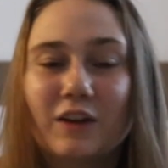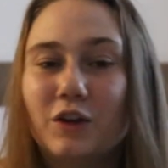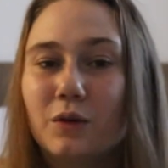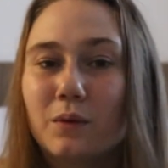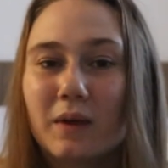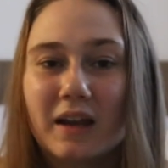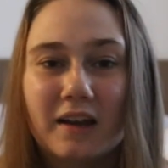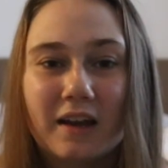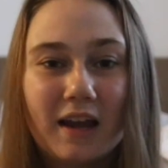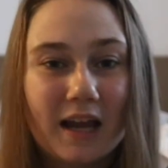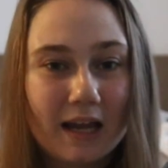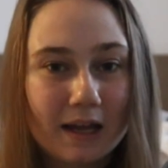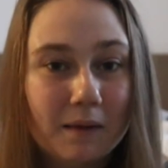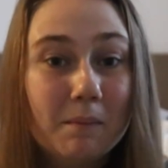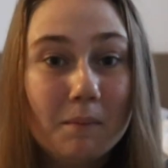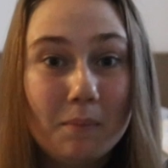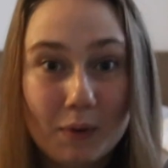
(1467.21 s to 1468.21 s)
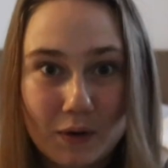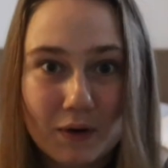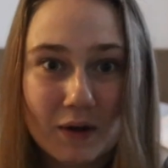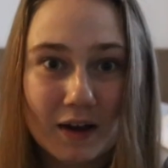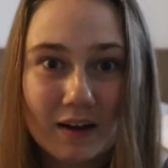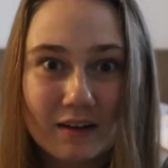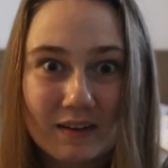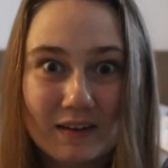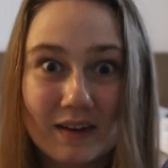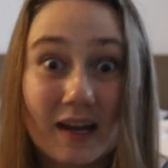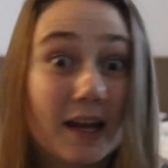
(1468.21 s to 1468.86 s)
You can input